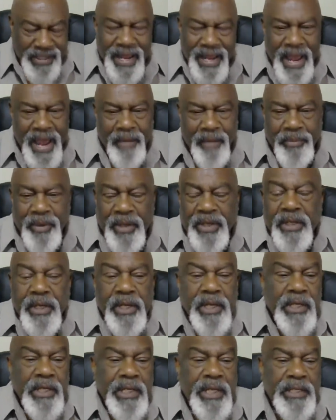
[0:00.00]
happened?
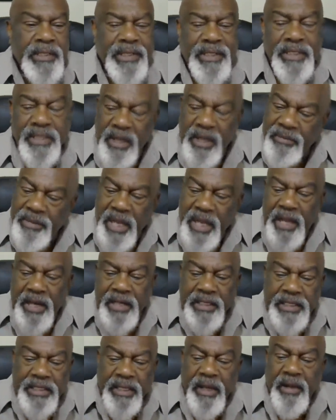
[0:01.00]
That some kind
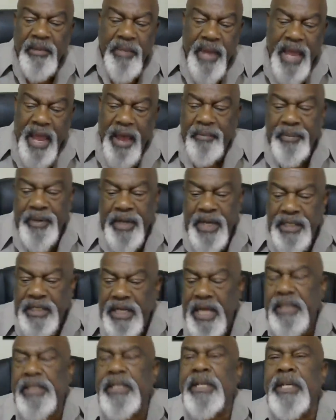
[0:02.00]
of something happened that
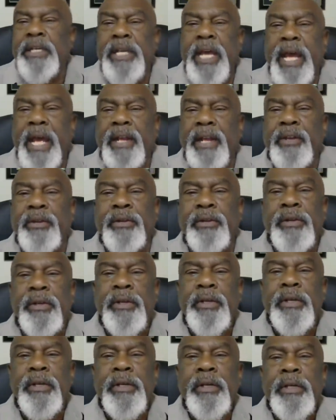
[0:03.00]
they couldn't handle.
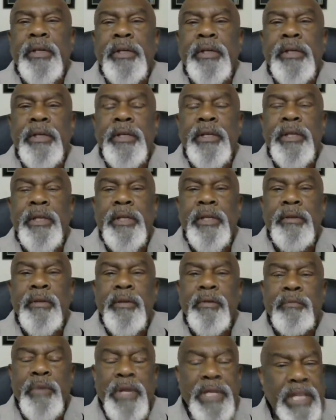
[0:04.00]

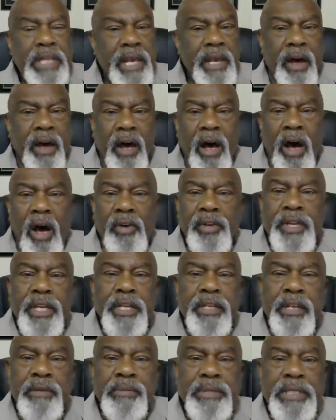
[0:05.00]
But they all
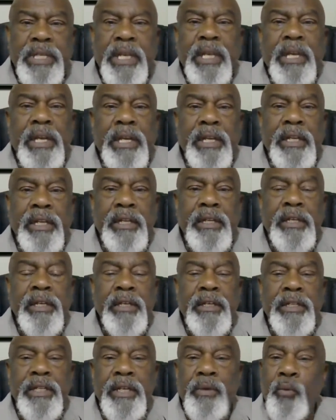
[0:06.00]
end up saying
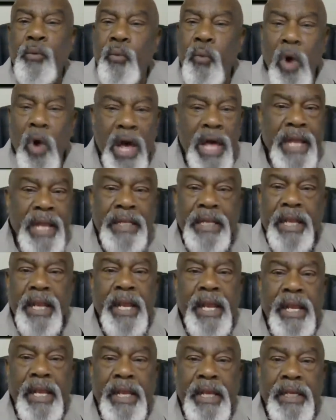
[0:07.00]
the one
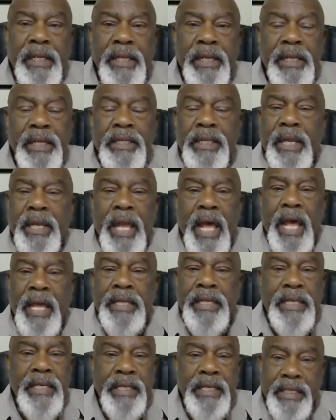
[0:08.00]
thing that I
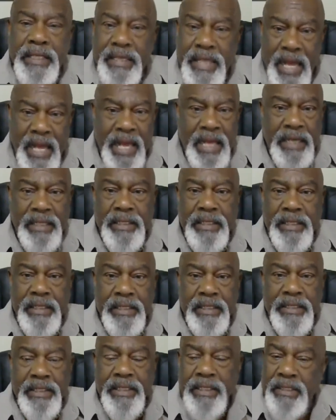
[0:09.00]
cannot
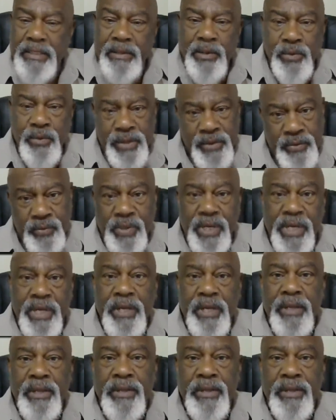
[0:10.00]
disagree with.